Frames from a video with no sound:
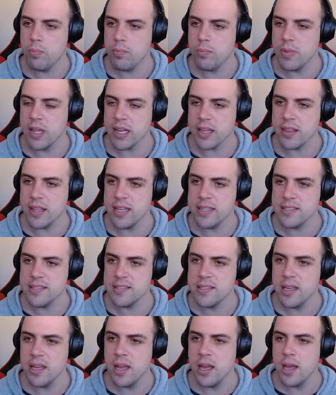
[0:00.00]
like
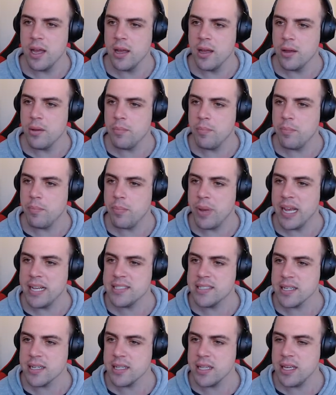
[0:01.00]
this,
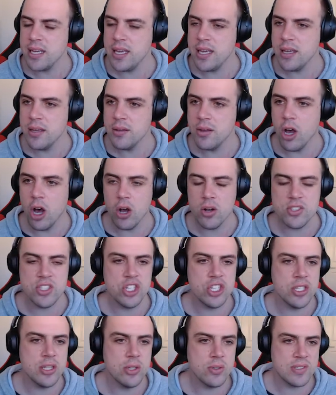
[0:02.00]
basically
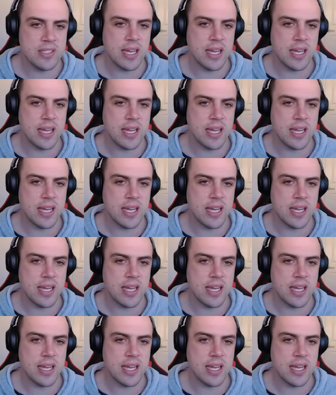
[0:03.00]
oxygen looks